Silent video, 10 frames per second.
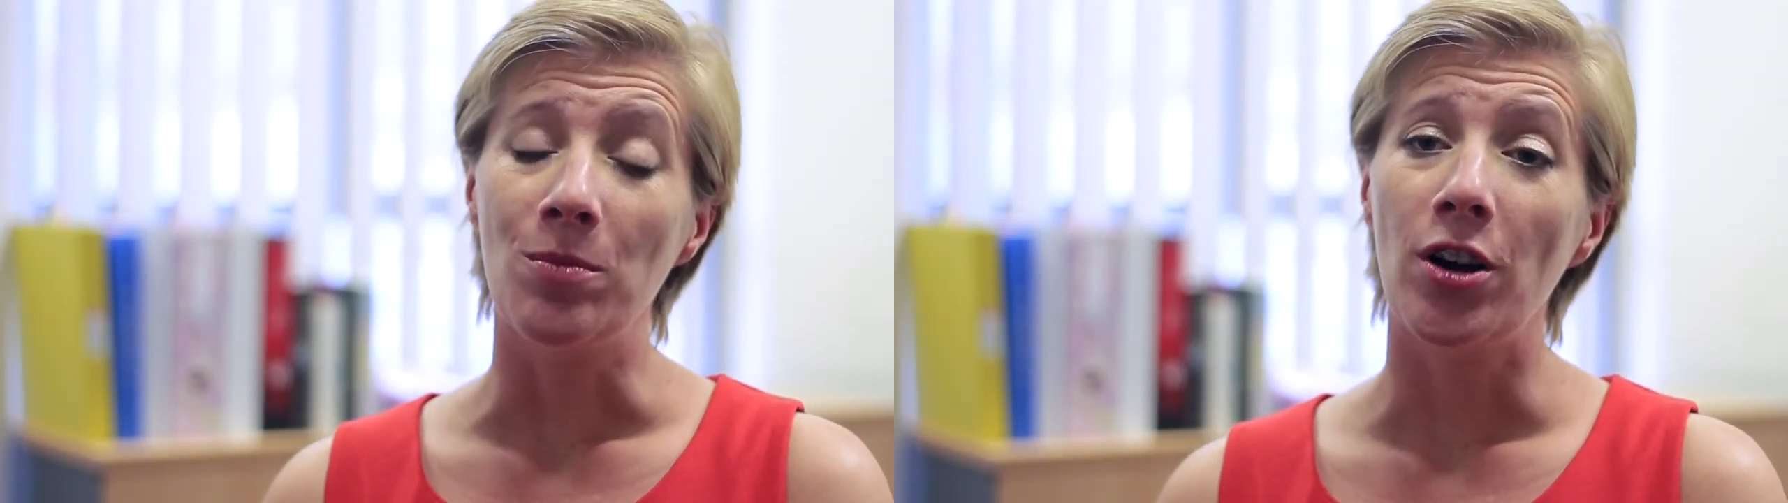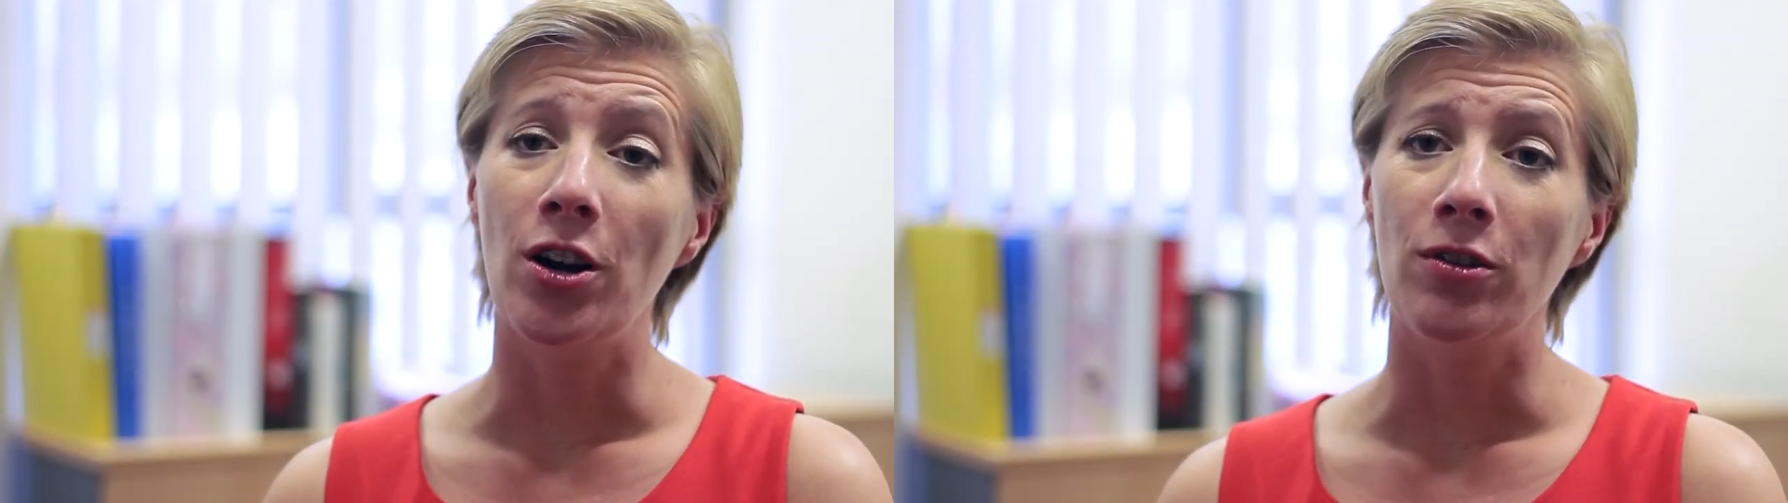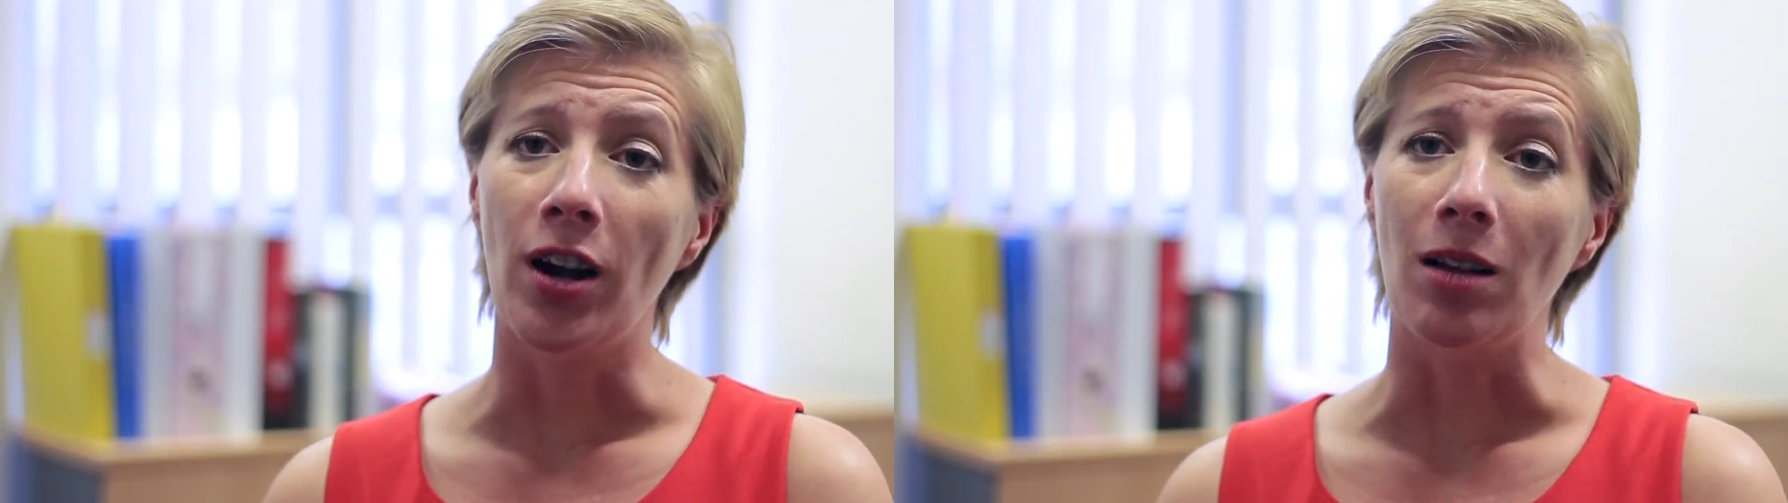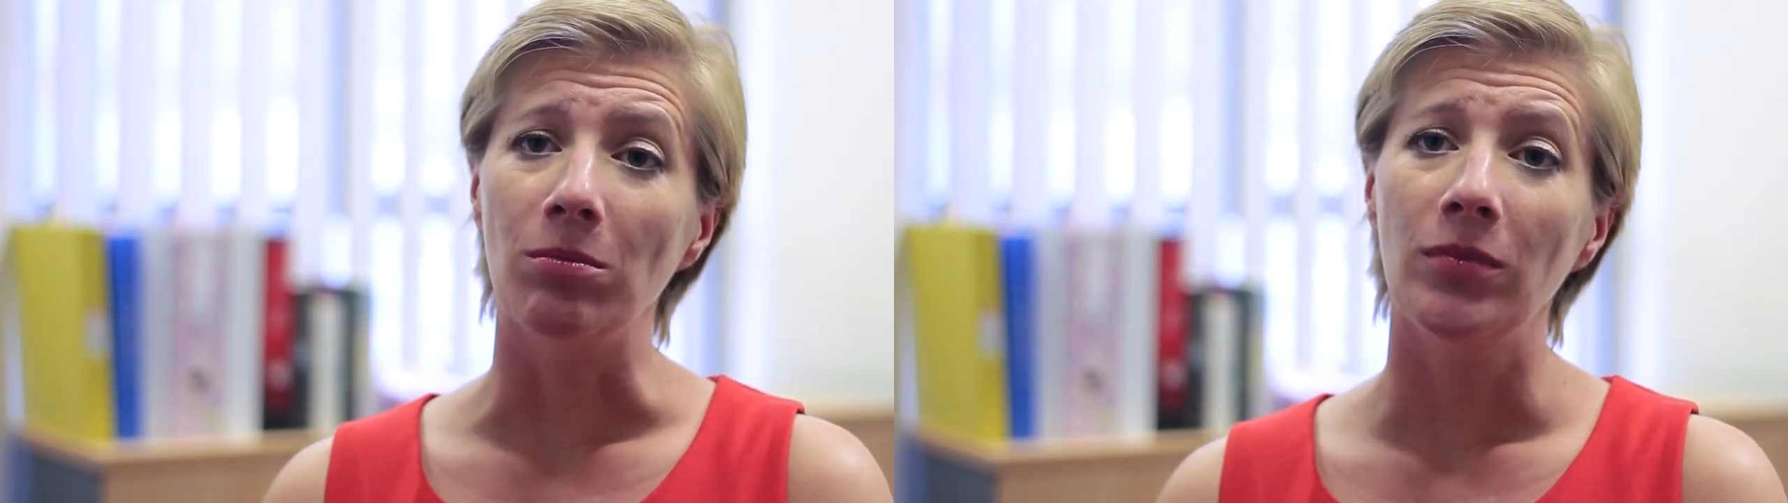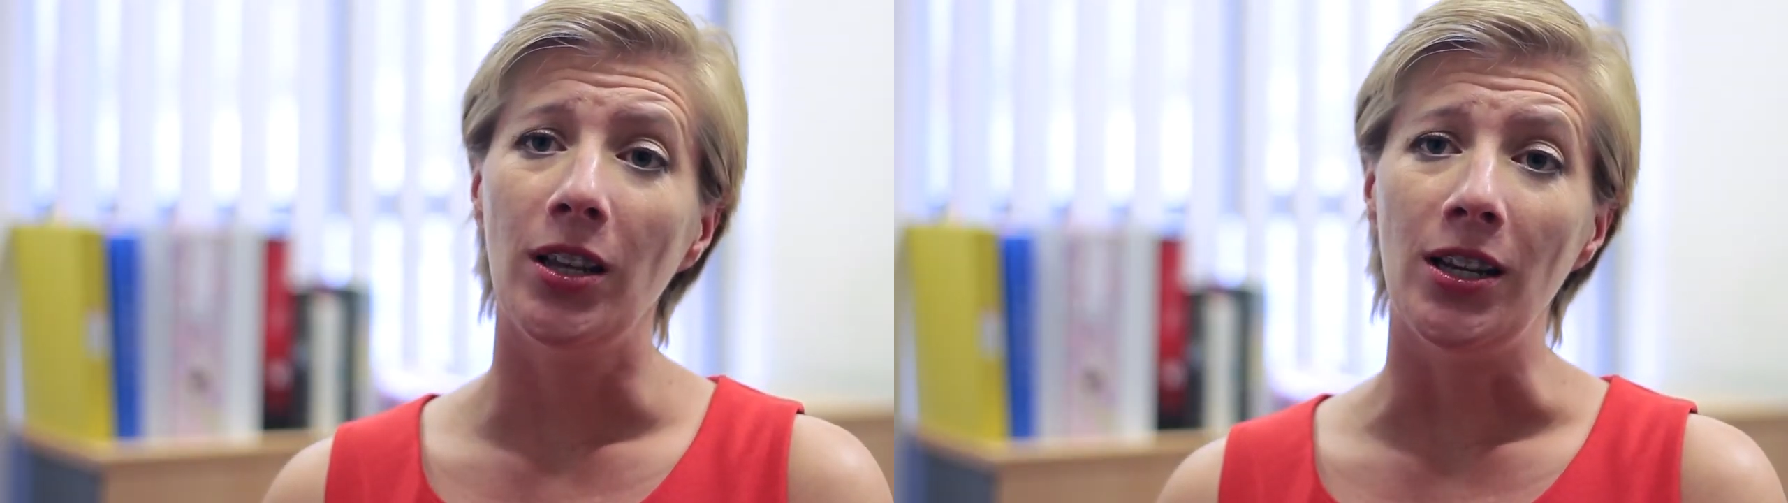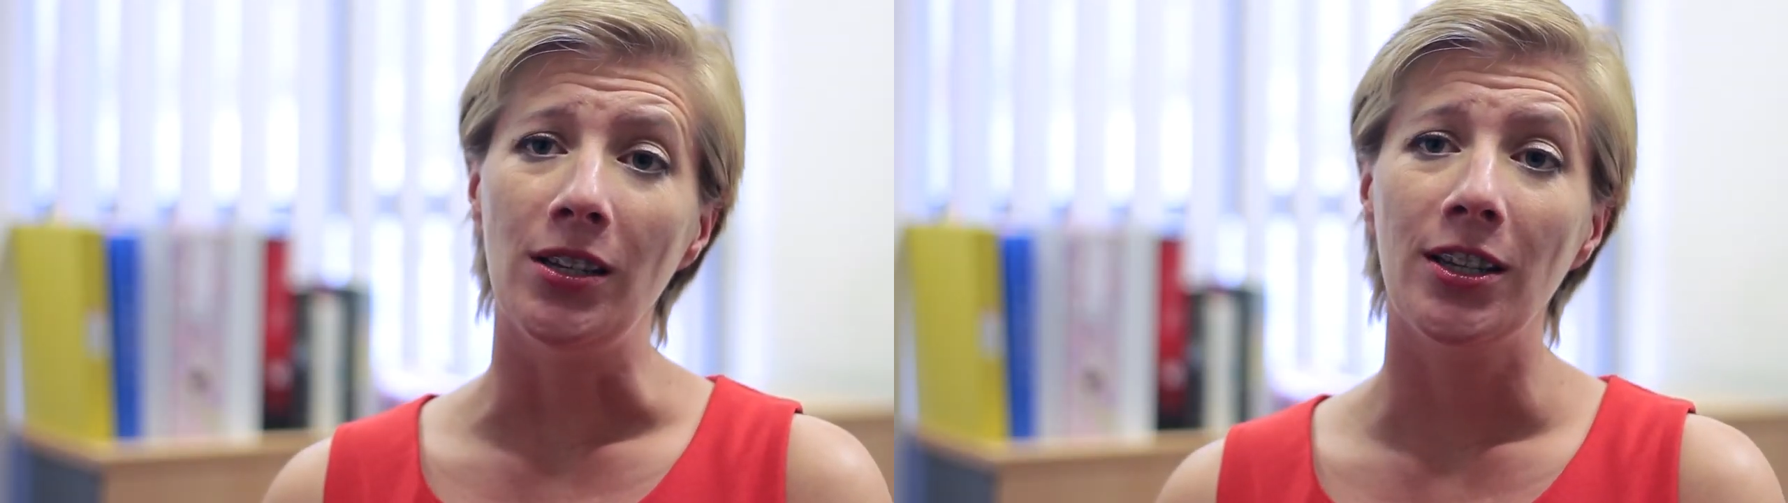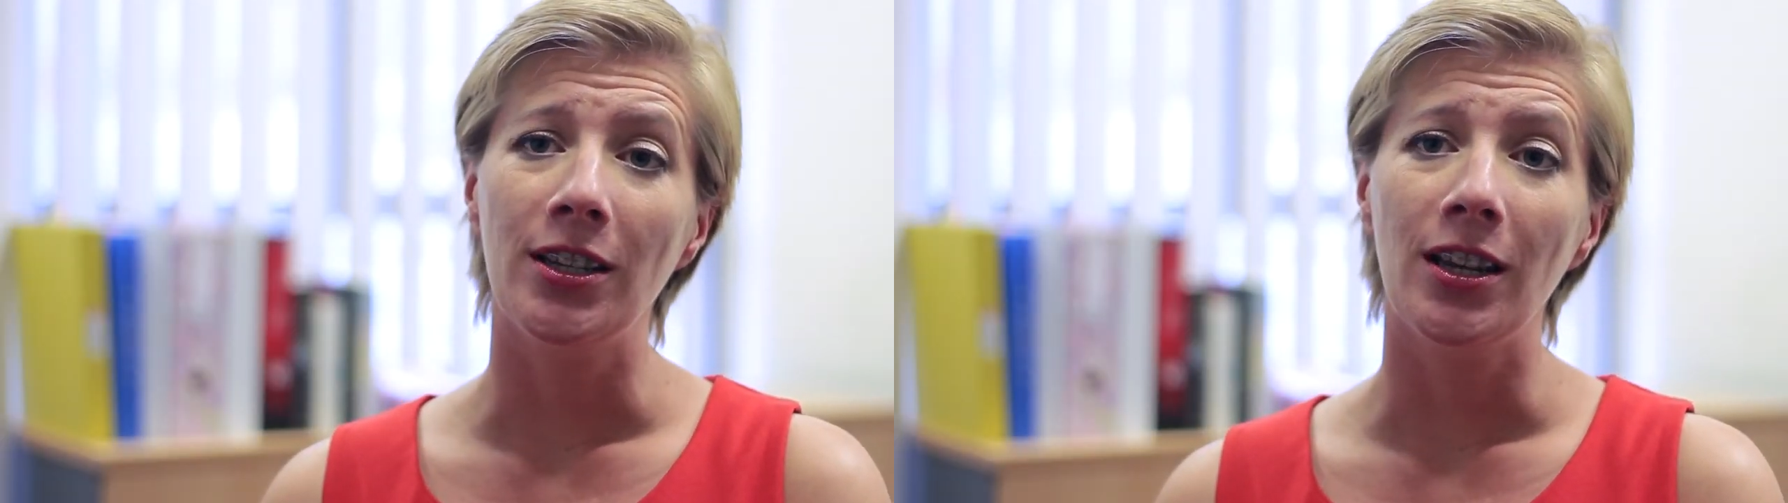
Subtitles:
programme is